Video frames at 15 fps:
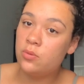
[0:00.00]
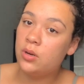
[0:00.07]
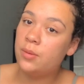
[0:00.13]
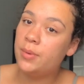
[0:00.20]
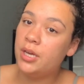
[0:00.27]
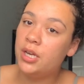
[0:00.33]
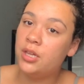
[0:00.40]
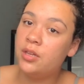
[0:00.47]
want to
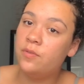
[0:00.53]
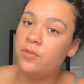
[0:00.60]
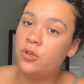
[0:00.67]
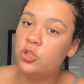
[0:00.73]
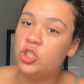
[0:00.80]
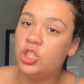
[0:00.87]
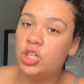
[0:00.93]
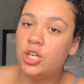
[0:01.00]
be in the
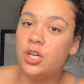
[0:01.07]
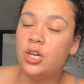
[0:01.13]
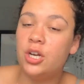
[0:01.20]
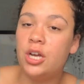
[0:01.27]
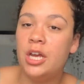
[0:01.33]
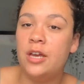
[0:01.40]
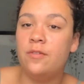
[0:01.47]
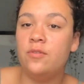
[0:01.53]
future.
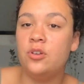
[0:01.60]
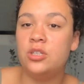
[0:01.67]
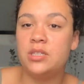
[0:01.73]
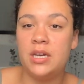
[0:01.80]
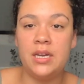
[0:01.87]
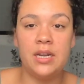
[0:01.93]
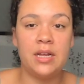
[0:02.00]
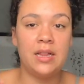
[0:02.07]
If you're
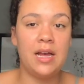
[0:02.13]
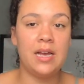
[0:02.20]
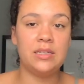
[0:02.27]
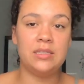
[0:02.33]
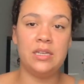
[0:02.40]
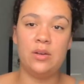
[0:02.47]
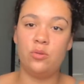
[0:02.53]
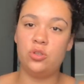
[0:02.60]
taking a
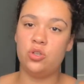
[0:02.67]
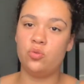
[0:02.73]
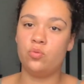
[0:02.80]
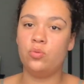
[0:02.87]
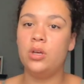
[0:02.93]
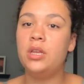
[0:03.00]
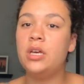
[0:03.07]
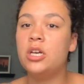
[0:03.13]
class that's
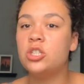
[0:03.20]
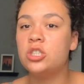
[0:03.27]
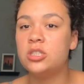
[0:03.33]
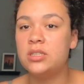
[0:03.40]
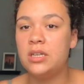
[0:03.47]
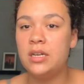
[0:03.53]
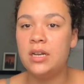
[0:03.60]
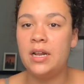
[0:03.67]
really
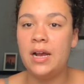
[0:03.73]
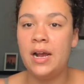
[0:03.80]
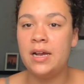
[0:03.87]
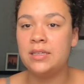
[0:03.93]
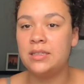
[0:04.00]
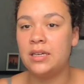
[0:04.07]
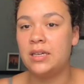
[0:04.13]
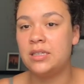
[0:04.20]
interesting and it
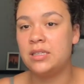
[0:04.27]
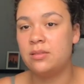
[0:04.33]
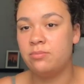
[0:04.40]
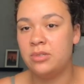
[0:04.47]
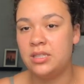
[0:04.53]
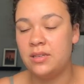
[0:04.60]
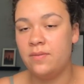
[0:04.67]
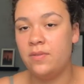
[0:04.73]
has like a
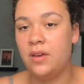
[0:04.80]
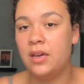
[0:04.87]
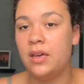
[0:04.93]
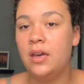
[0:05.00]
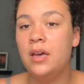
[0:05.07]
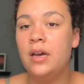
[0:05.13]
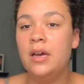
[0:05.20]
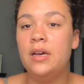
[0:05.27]

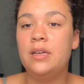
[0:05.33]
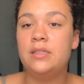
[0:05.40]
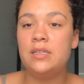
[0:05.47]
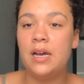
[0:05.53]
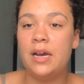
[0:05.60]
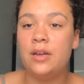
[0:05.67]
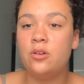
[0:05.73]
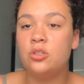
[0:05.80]
specific
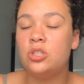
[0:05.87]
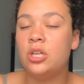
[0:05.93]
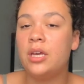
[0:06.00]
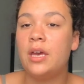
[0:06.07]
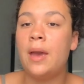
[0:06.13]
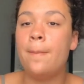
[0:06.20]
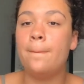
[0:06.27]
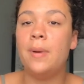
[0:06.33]
title, so
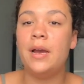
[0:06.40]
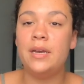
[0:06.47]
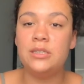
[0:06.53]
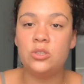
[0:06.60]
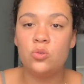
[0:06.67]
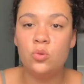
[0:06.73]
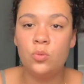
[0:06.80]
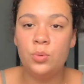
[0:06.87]
like at my
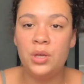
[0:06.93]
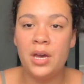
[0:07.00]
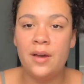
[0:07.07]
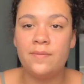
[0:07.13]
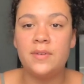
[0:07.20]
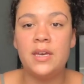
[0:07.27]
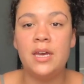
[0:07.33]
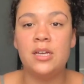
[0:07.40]
school we
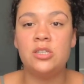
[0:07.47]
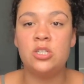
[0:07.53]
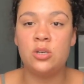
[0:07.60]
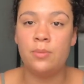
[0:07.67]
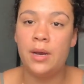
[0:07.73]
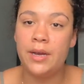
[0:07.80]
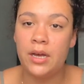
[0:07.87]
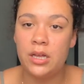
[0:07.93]
have cancer
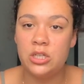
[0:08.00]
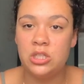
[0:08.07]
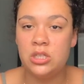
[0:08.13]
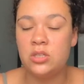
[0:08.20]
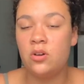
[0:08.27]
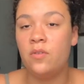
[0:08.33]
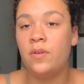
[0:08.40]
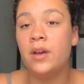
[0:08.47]
biology.
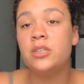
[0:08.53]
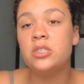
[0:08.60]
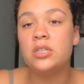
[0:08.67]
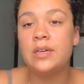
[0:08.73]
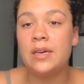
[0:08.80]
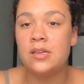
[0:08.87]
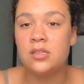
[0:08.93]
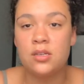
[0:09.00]
So if I
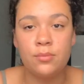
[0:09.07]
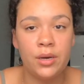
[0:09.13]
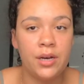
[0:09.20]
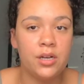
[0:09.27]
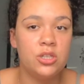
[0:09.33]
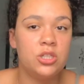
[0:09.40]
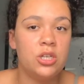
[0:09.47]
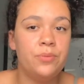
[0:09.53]
took cancer
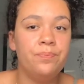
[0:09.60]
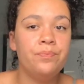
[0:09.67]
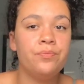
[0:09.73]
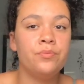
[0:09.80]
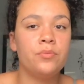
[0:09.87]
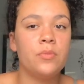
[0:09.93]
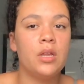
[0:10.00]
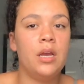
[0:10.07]
biology
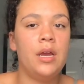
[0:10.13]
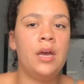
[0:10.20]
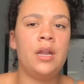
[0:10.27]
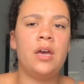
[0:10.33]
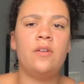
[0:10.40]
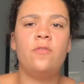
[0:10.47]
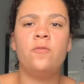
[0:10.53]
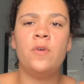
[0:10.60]
and
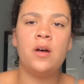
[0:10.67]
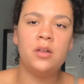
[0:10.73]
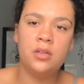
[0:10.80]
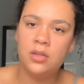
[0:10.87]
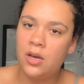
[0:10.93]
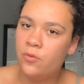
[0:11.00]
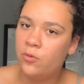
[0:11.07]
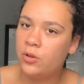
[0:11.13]
I fell
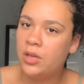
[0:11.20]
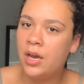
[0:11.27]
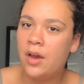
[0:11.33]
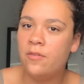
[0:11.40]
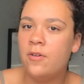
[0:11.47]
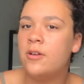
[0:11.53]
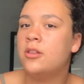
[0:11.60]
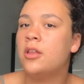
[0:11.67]
in love with it, I
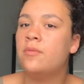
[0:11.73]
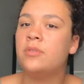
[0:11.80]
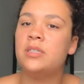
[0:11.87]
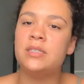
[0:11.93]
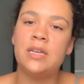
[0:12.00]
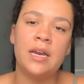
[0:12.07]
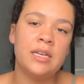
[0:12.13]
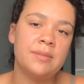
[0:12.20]
fell in love with
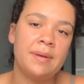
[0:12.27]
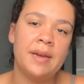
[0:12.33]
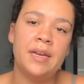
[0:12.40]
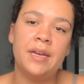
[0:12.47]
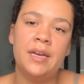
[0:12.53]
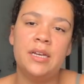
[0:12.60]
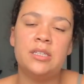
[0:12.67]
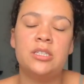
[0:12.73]
the science behind
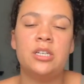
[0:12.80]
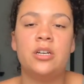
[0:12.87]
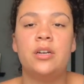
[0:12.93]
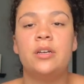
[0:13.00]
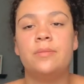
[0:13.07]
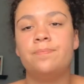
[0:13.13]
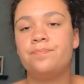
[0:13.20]
cancer and,